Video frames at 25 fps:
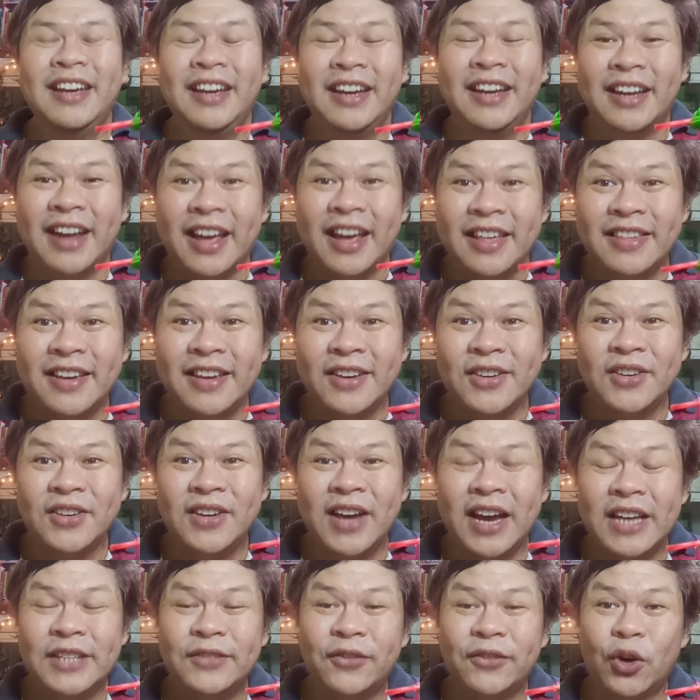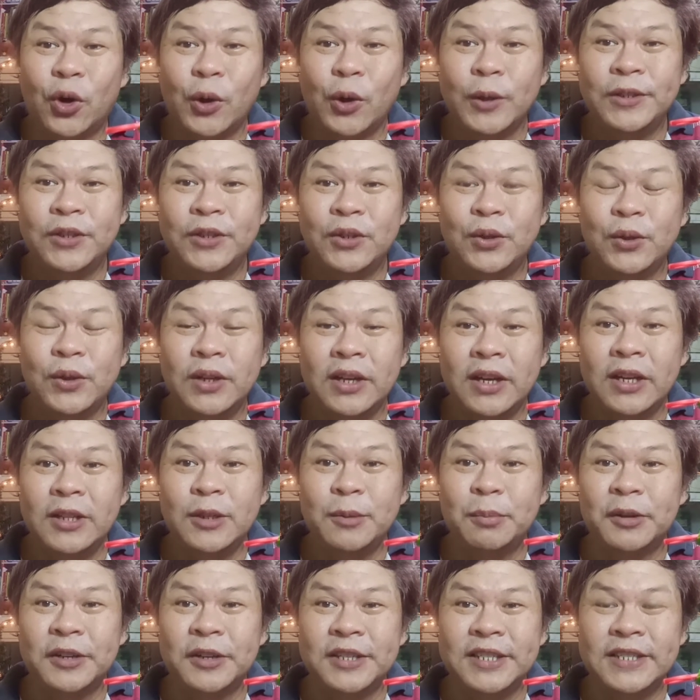And I thank you guys for always tuning in
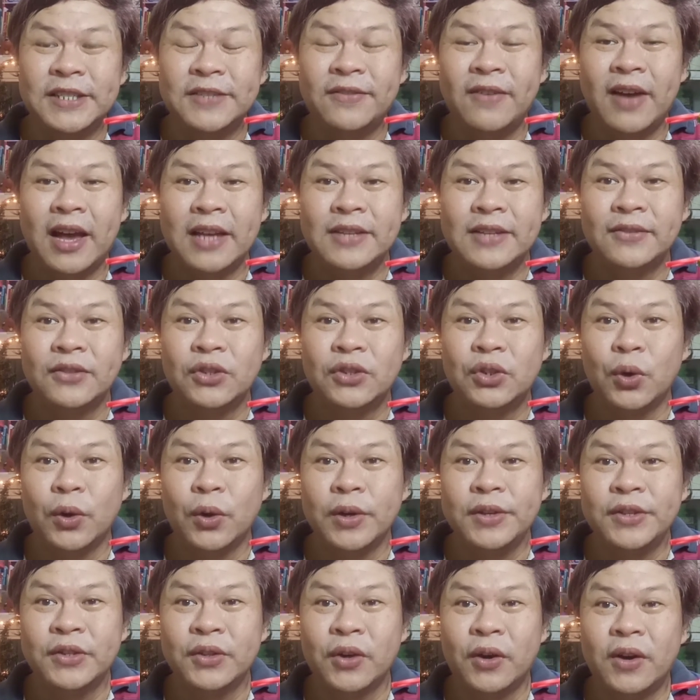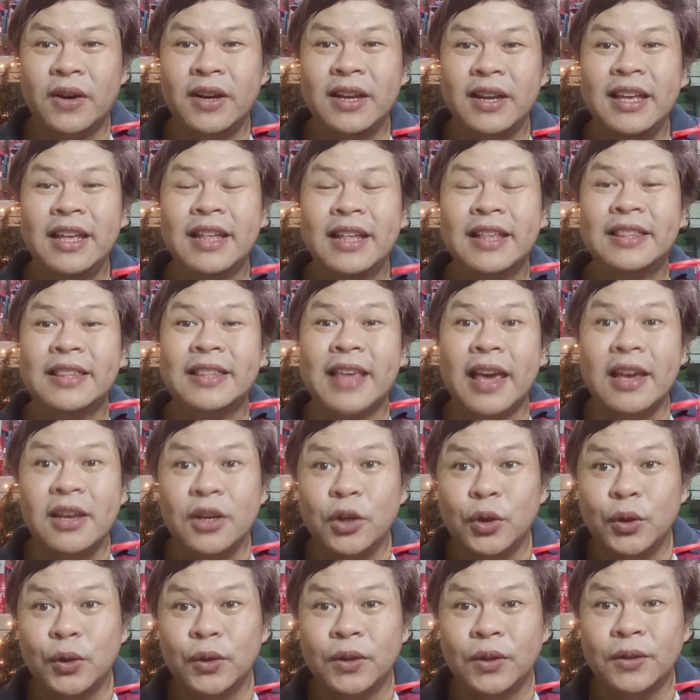to Percy's Fast Food Toy Story. Thank
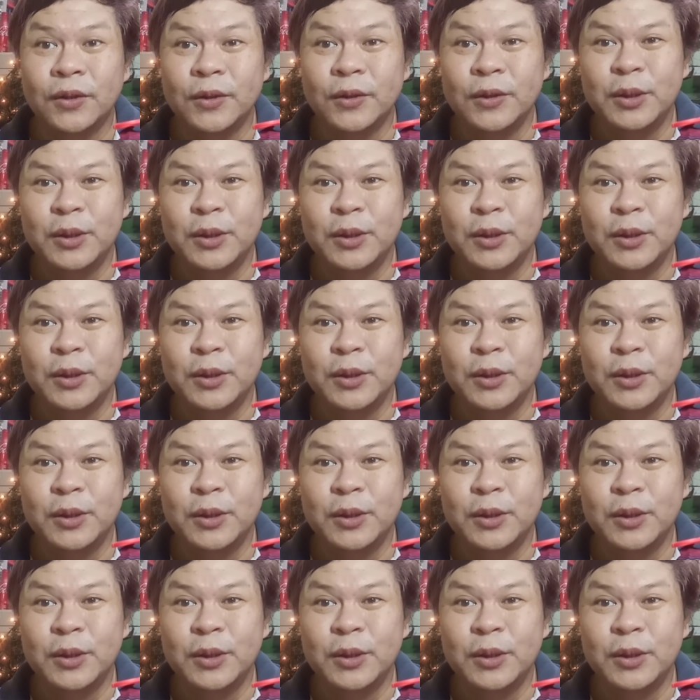you to the new